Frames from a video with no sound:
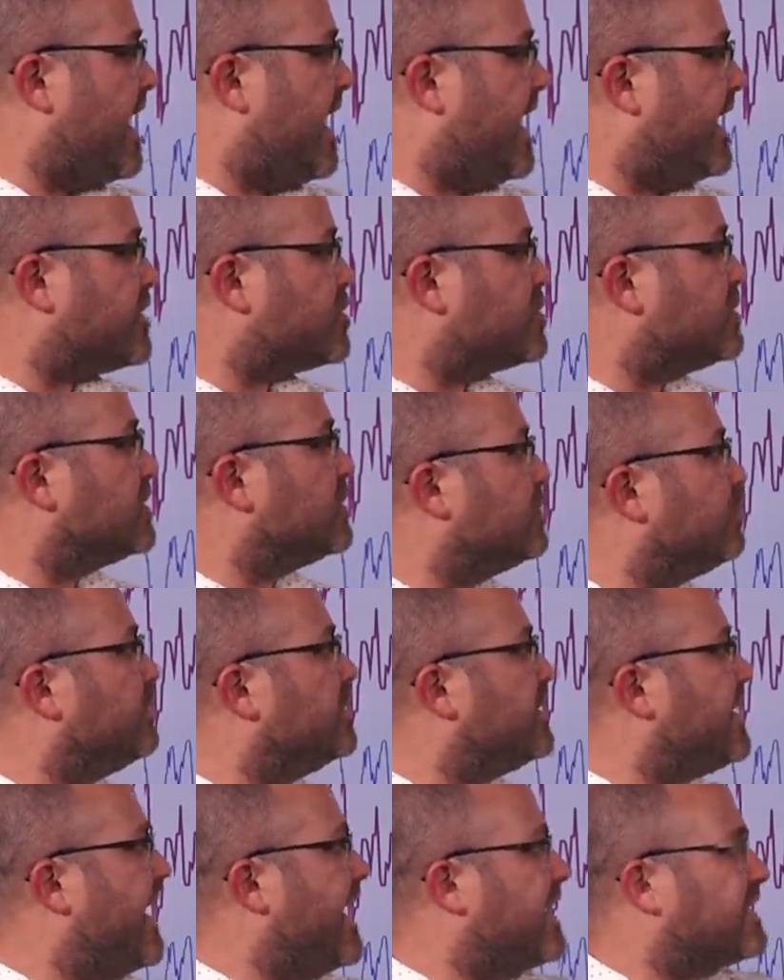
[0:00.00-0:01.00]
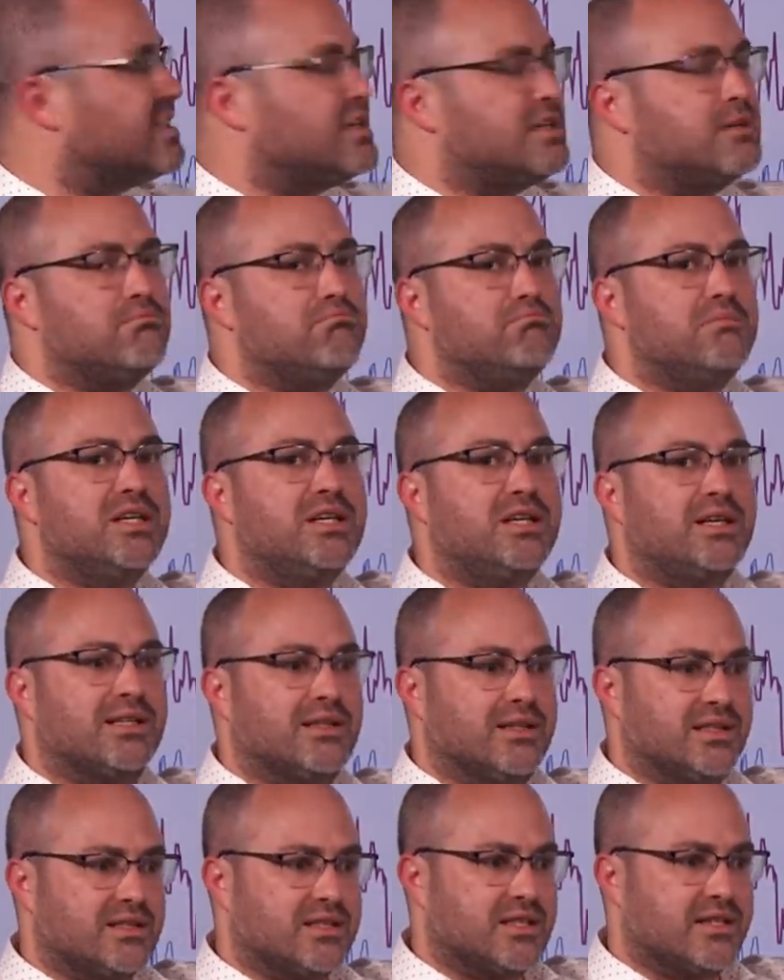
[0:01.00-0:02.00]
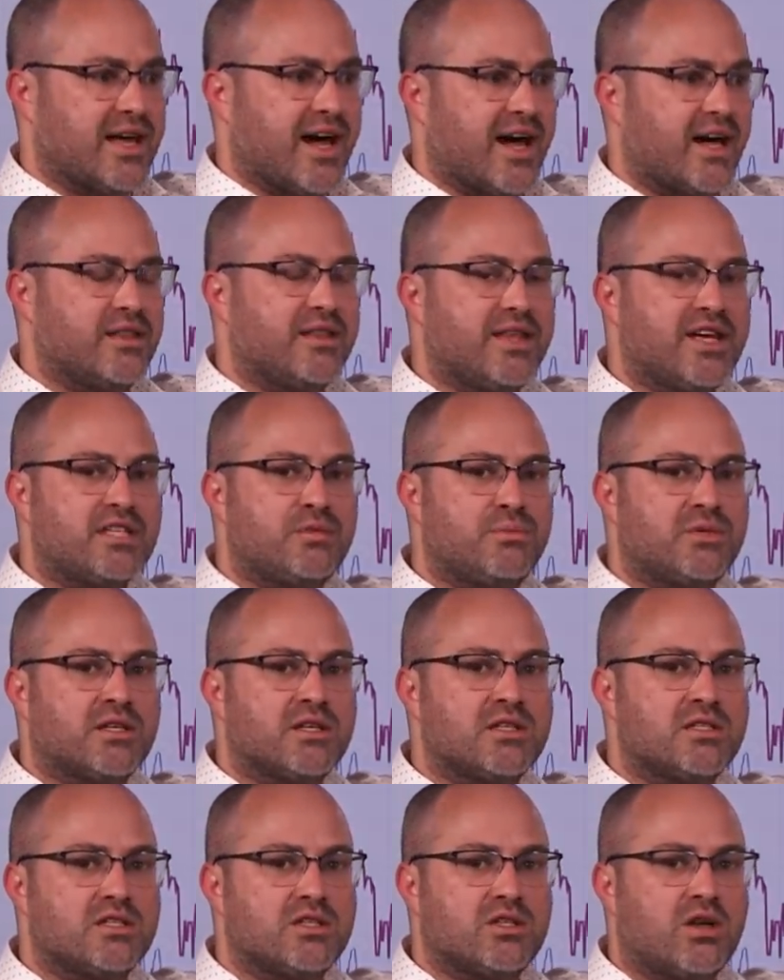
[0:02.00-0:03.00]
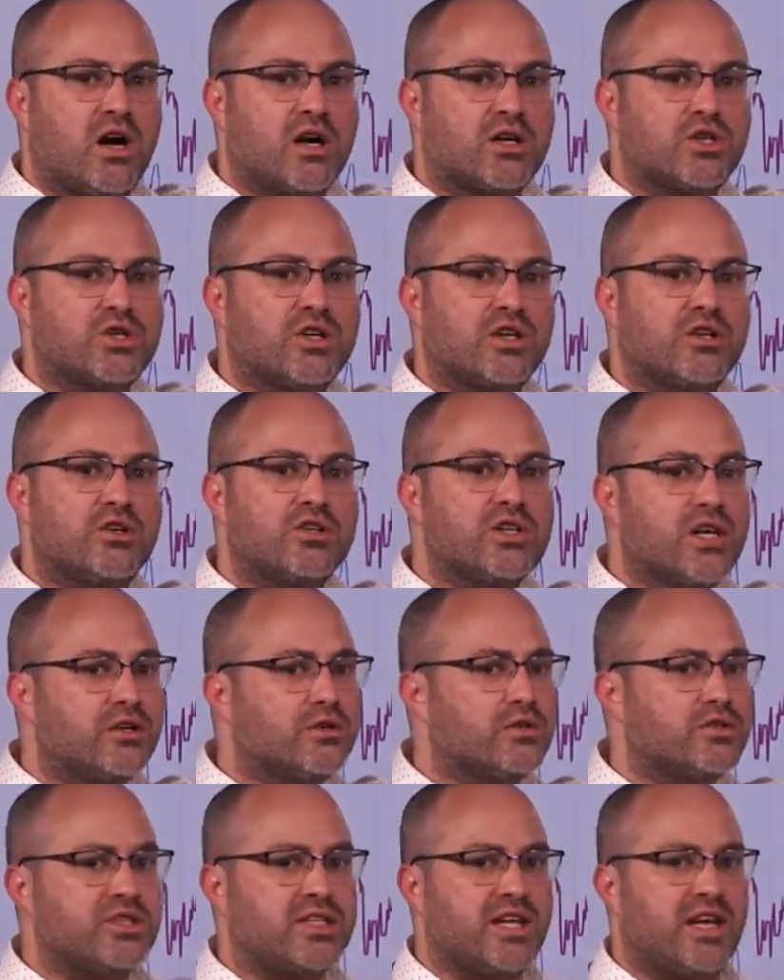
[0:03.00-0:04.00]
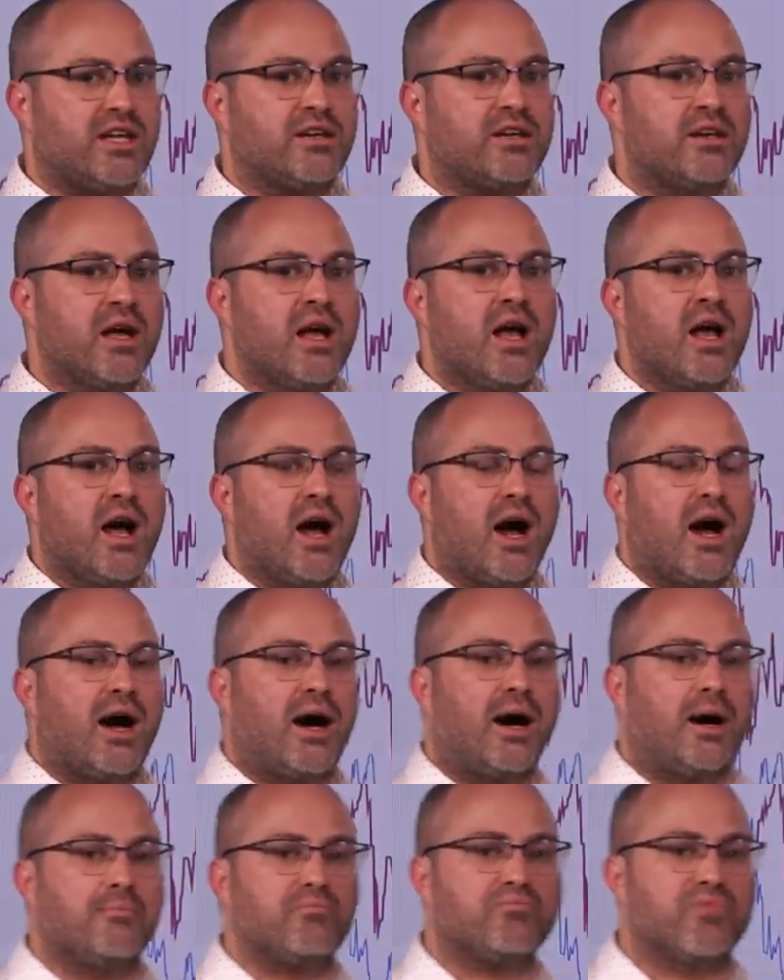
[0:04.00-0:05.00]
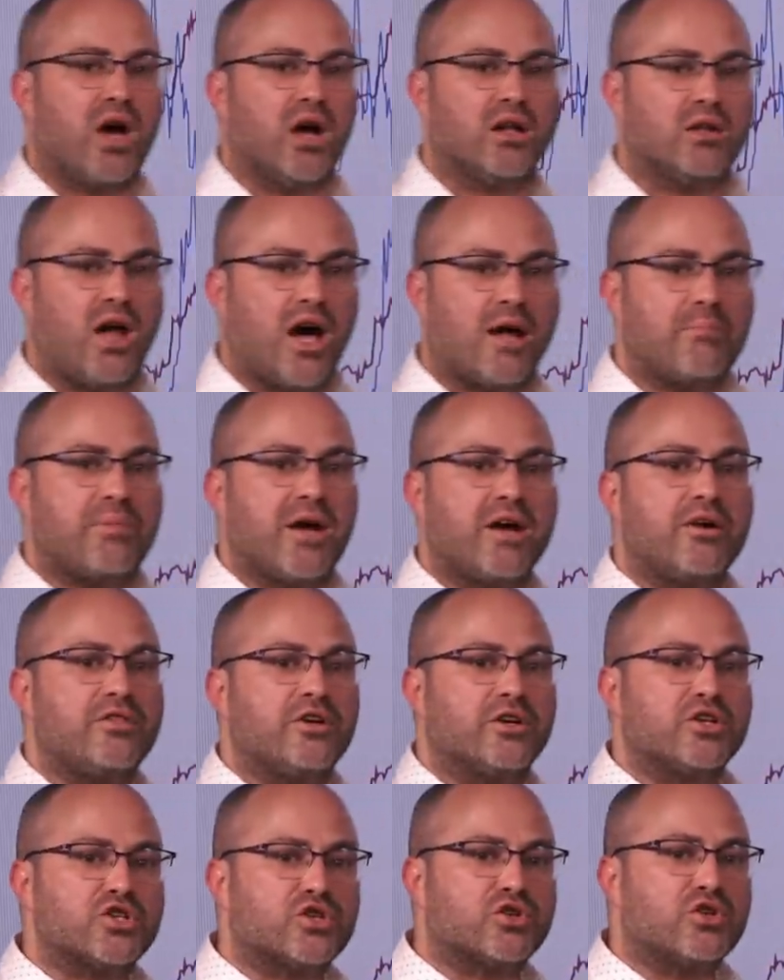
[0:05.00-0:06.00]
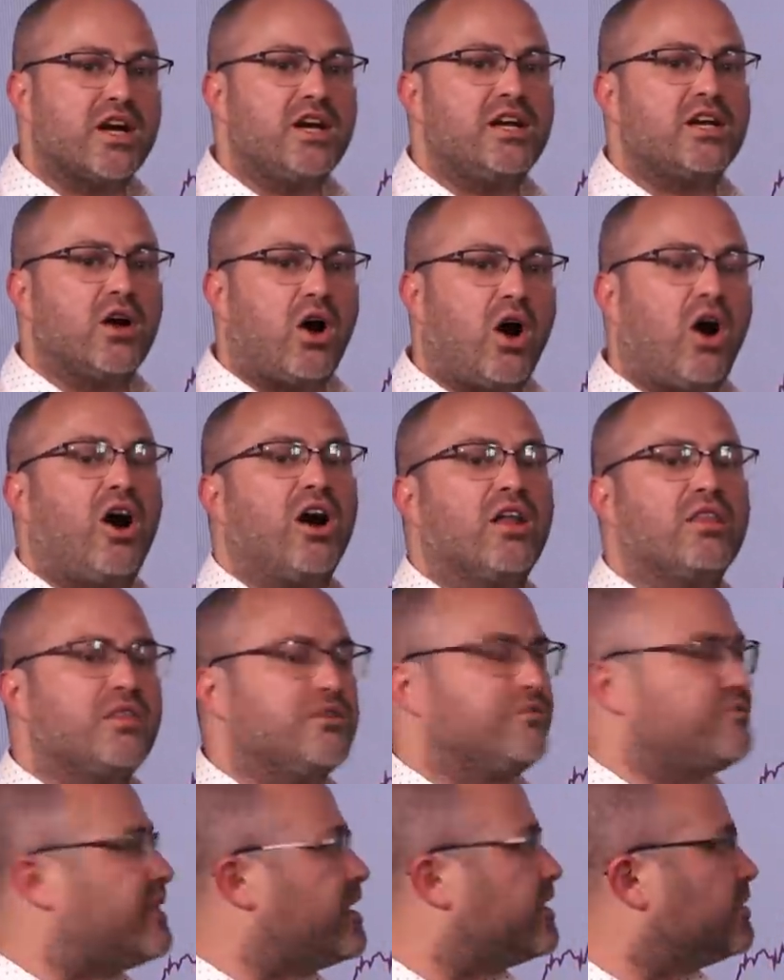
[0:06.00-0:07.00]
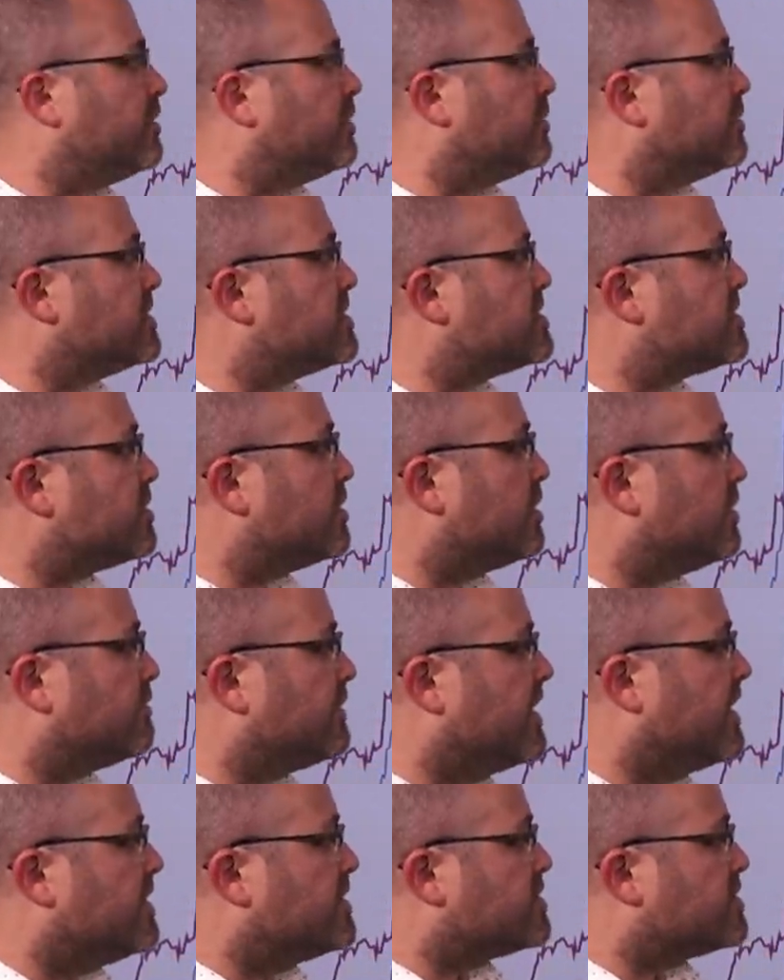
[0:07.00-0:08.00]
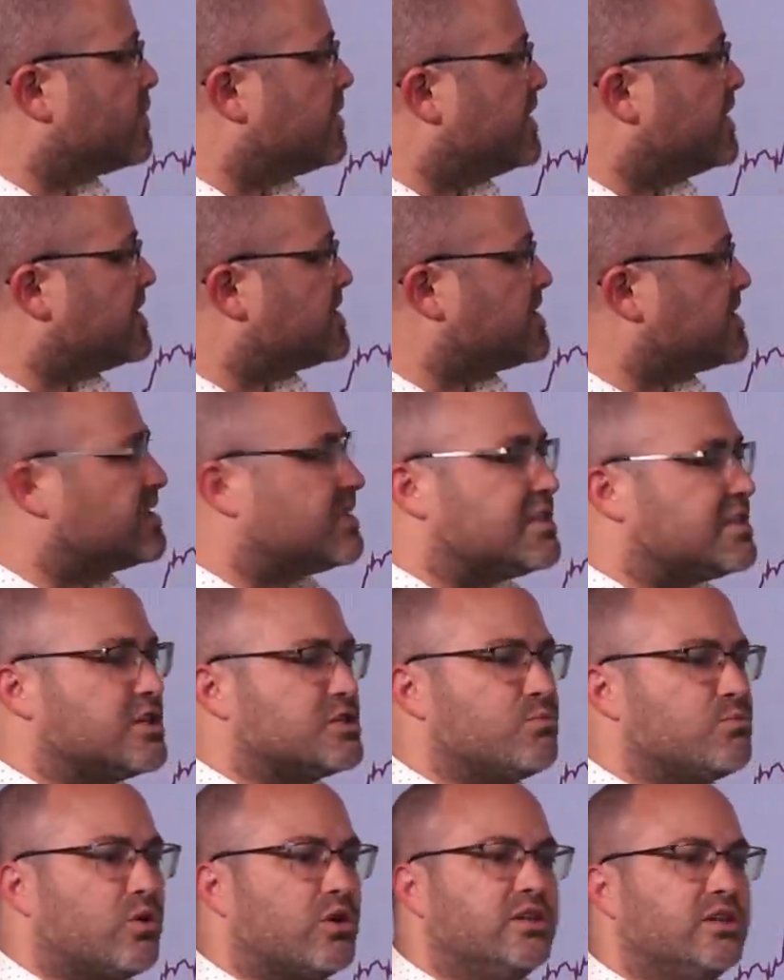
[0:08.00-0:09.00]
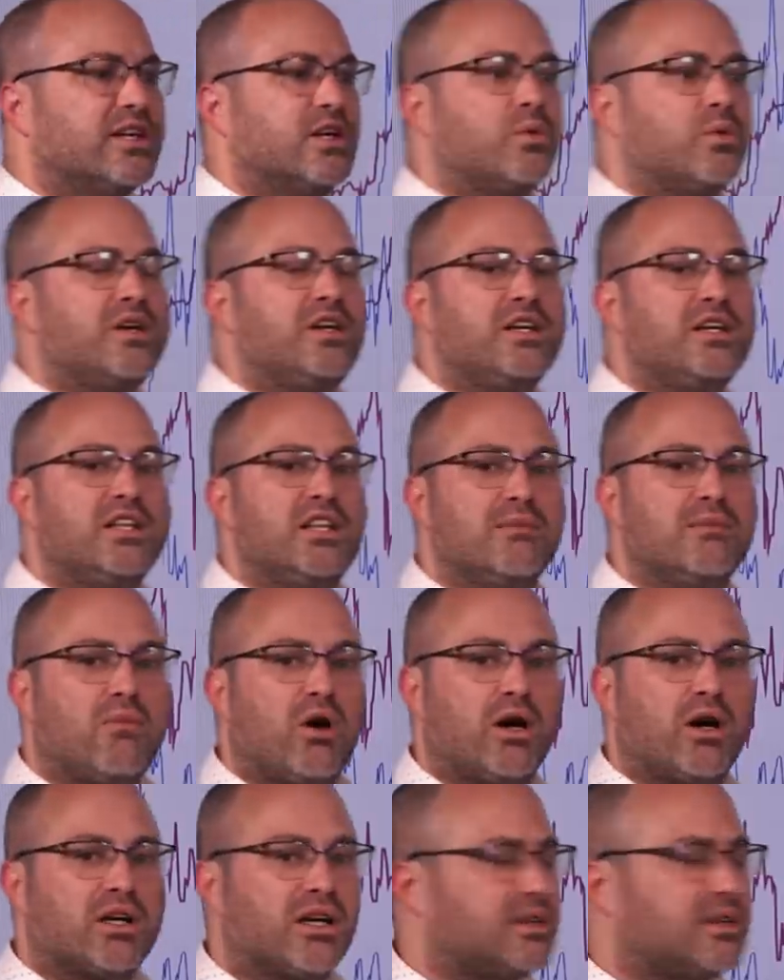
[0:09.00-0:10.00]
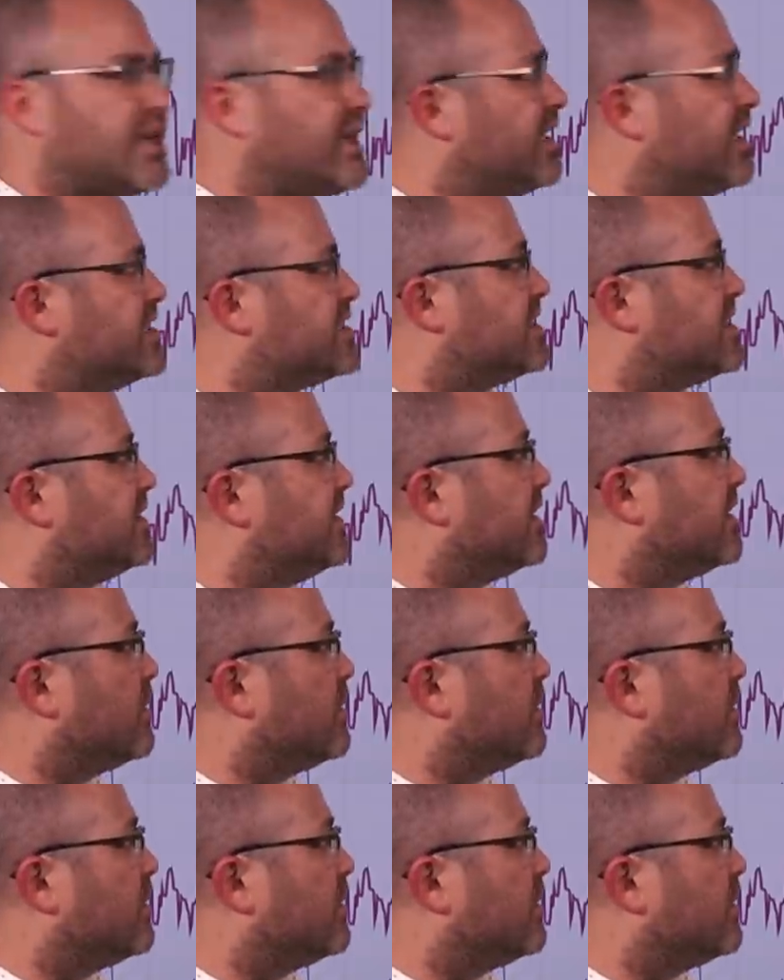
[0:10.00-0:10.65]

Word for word: actually reacted immediately to that. And that's because stock traders understand a lot better. They're trading on the Federal Reserve. So when they see that there's more liquidity in the market, they instantly